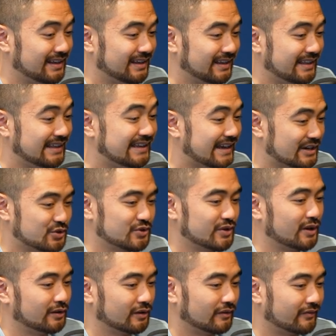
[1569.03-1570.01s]
he actually,
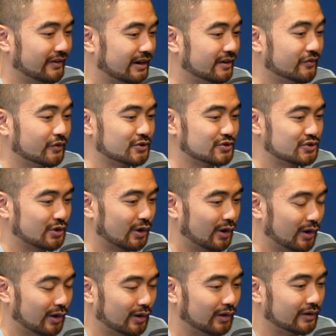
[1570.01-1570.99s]
on our very first
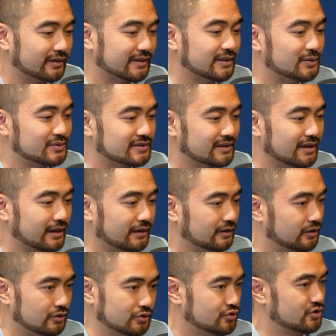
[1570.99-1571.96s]
call, he was
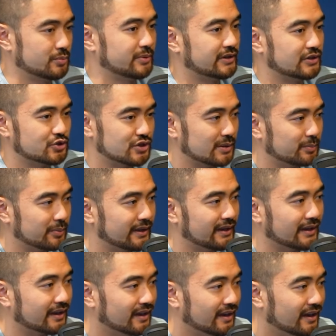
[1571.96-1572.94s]
like, you should be a
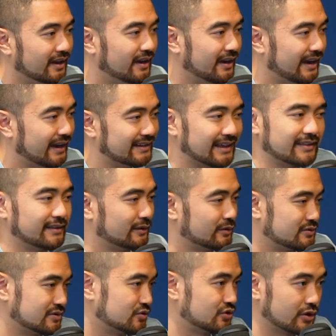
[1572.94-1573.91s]
GP. And I thought it
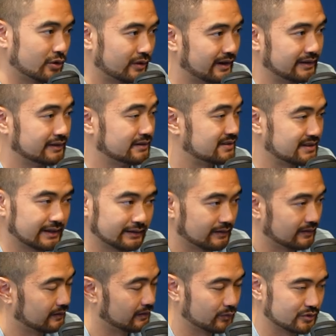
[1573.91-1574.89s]
was a joke. I didn't say
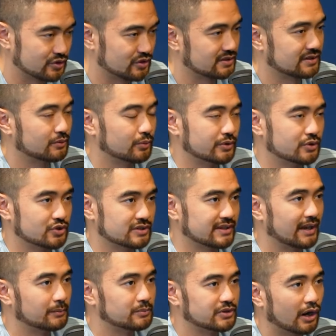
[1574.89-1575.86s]
anything. We just
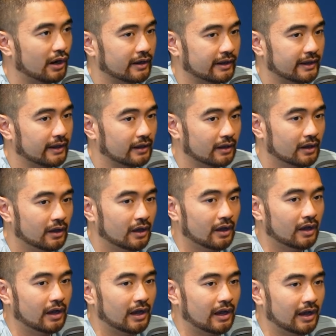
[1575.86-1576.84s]
kept talking.
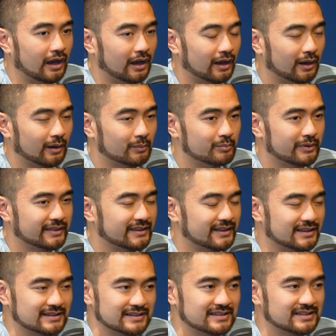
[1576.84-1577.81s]
But
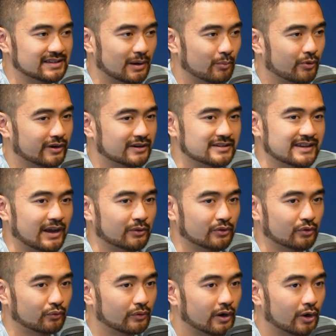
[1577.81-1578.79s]
then somewhere down
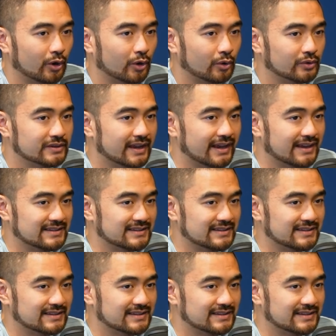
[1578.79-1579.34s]
the road,